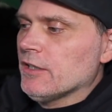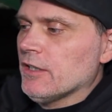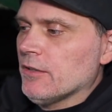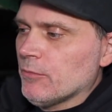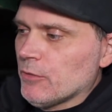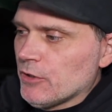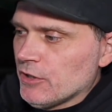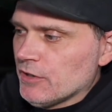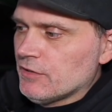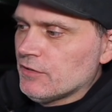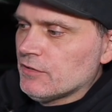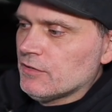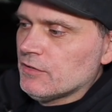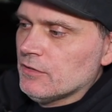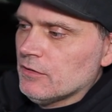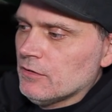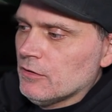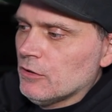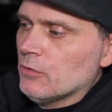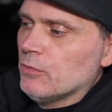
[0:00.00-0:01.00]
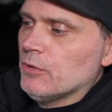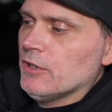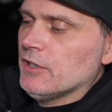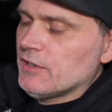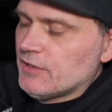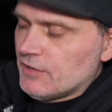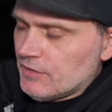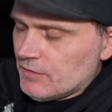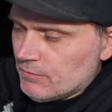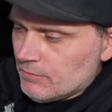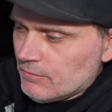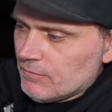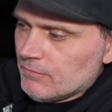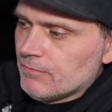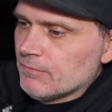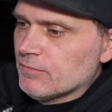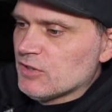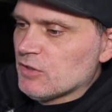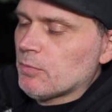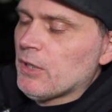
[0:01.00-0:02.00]
and then when it's
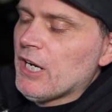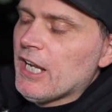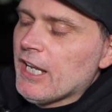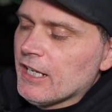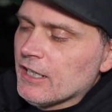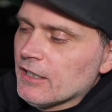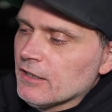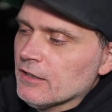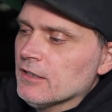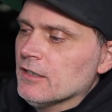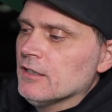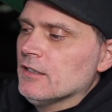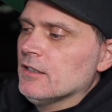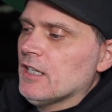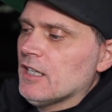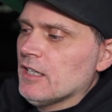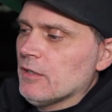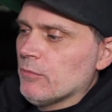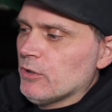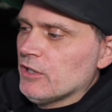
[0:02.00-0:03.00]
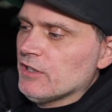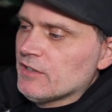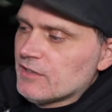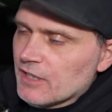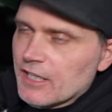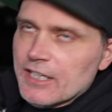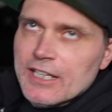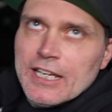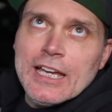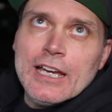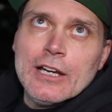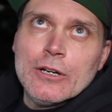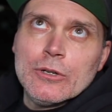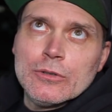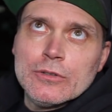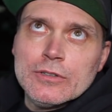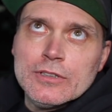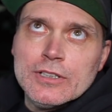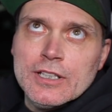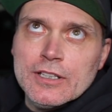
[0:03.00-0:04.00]
spraying, and then when it's like
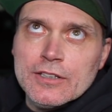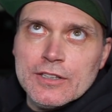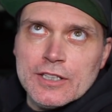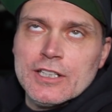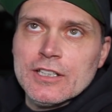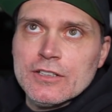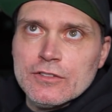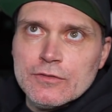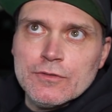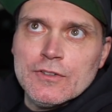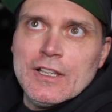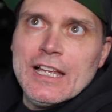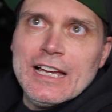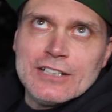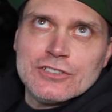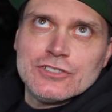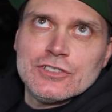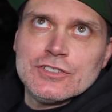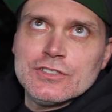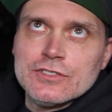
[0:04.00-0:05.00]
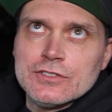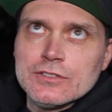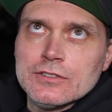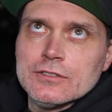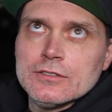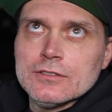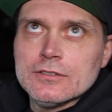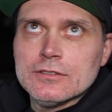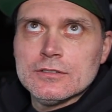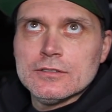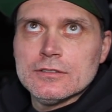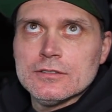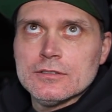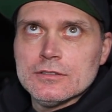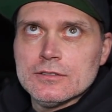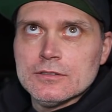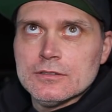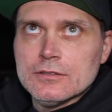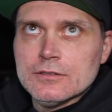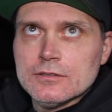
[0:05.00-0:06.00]
out, I think it flashes.
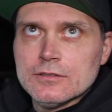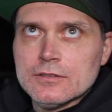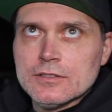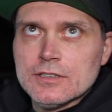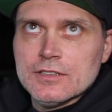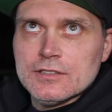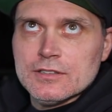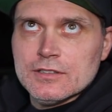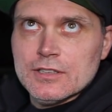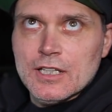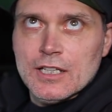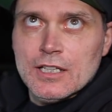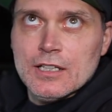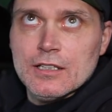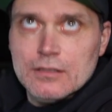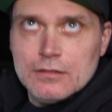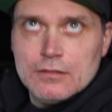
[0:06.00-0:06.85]
Let's say.